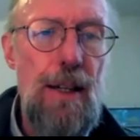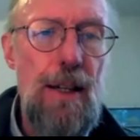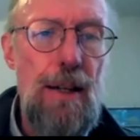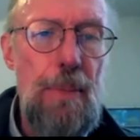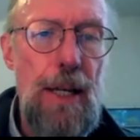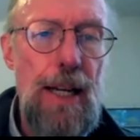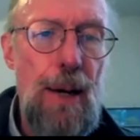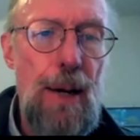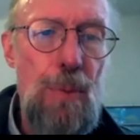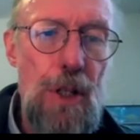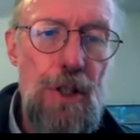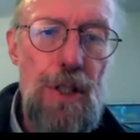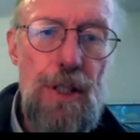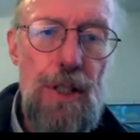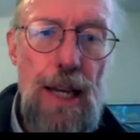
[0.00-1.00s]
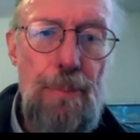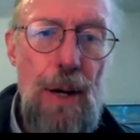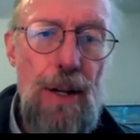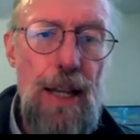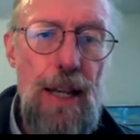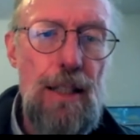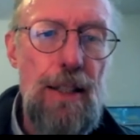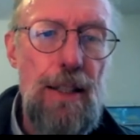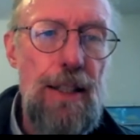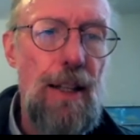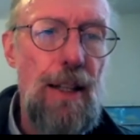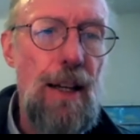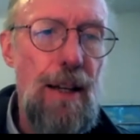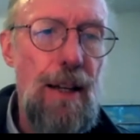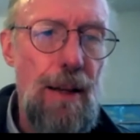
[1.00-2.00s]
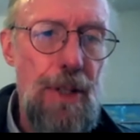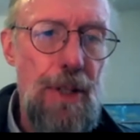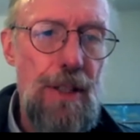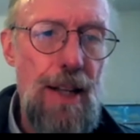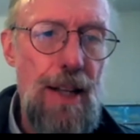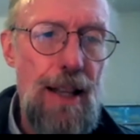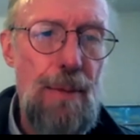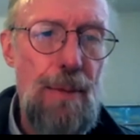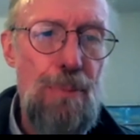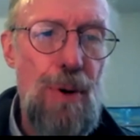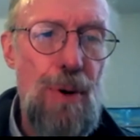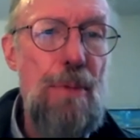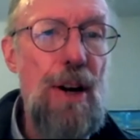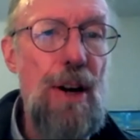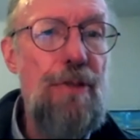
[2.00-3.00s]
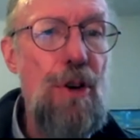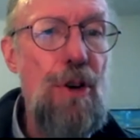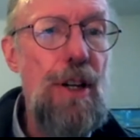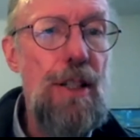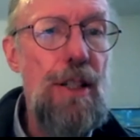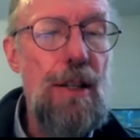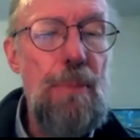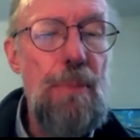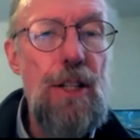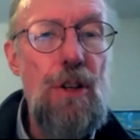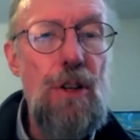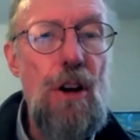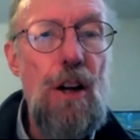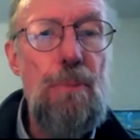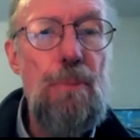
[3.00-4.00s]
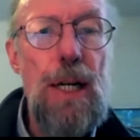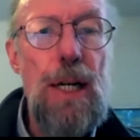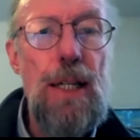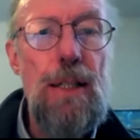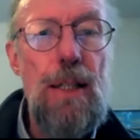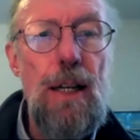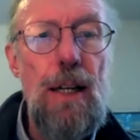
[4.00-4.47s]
And I will just say parenthetically, this is not the primary focus of my talk, but